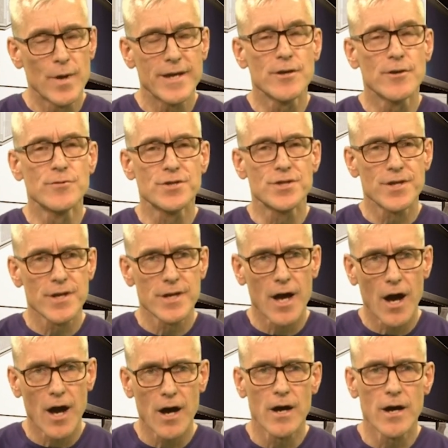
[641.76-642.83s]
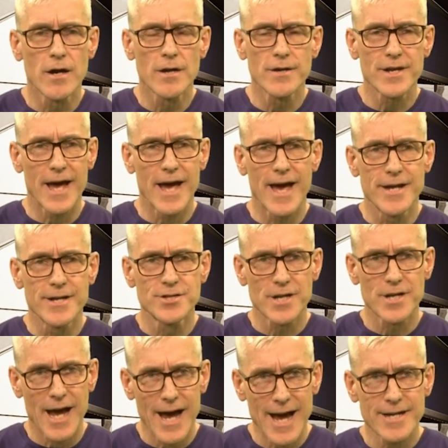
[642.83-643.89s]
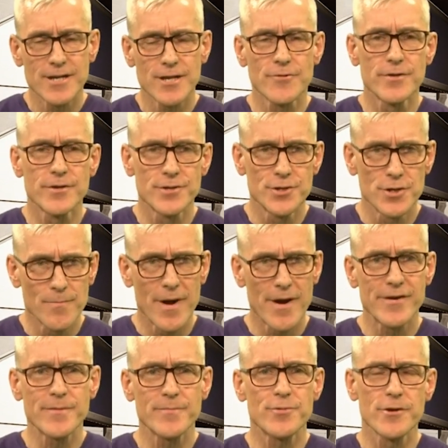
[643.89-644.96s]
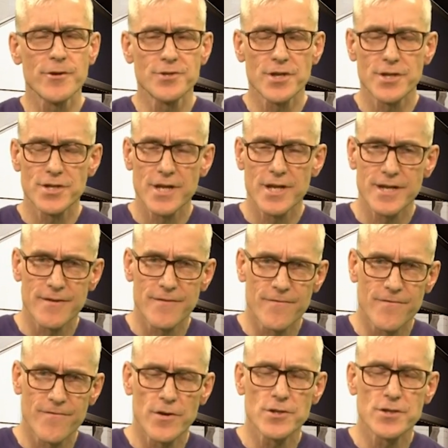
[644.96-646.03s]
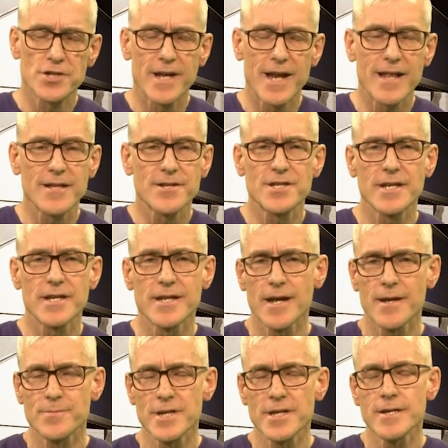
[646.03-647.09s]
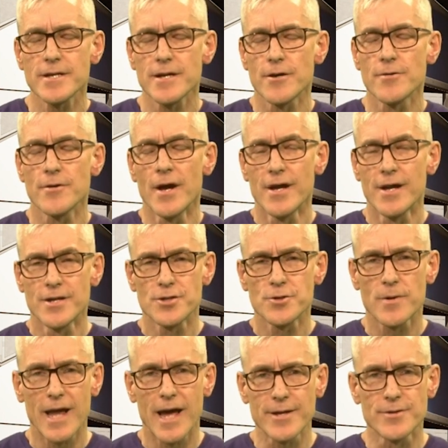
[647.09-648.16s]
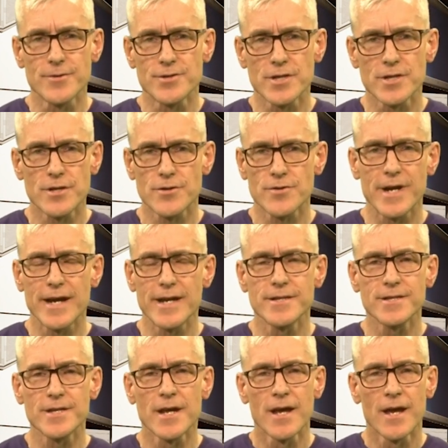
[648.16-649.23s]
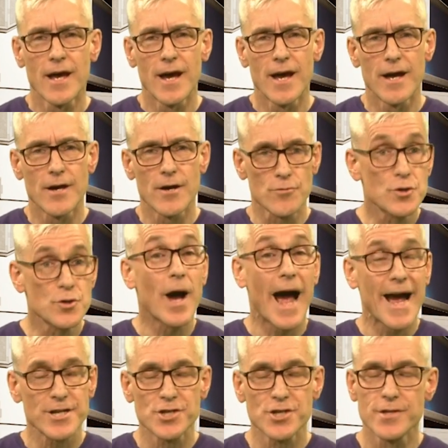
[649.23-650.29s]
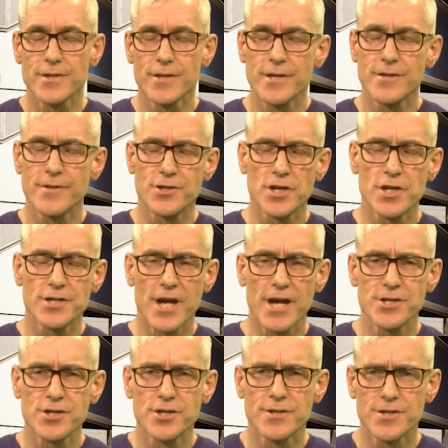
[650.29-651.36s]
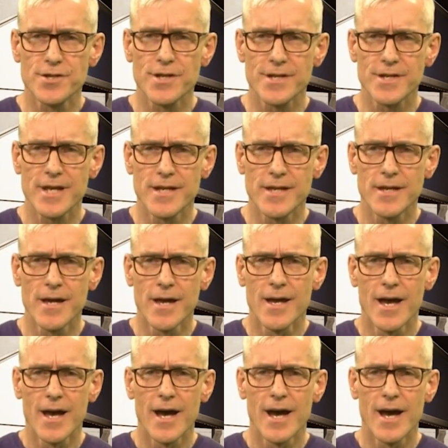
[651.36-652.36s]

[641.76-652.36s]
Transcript: We use the hard-edged, accurate numeric processing and functionality in Apteco to allow you to create or to action the suggestions that he